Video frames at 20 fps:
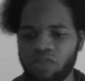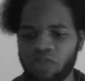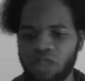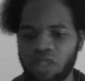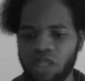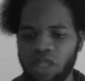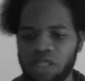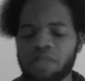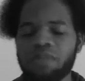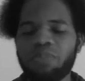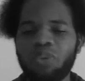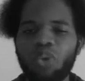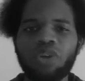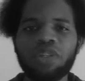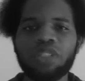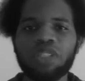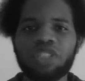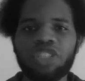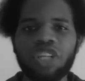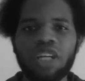it's
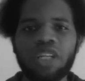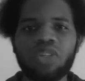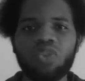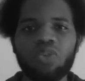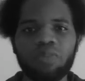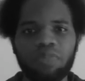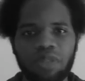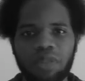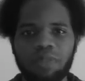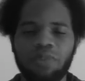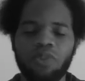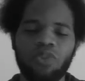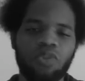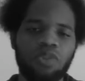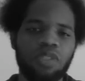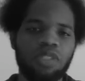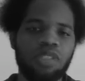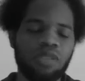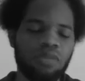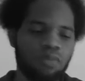important to check on people.
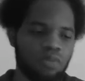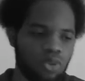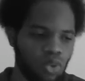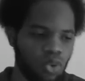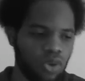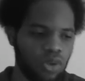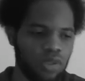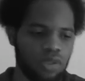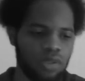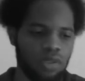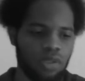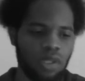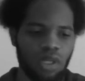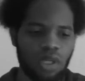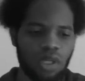It's important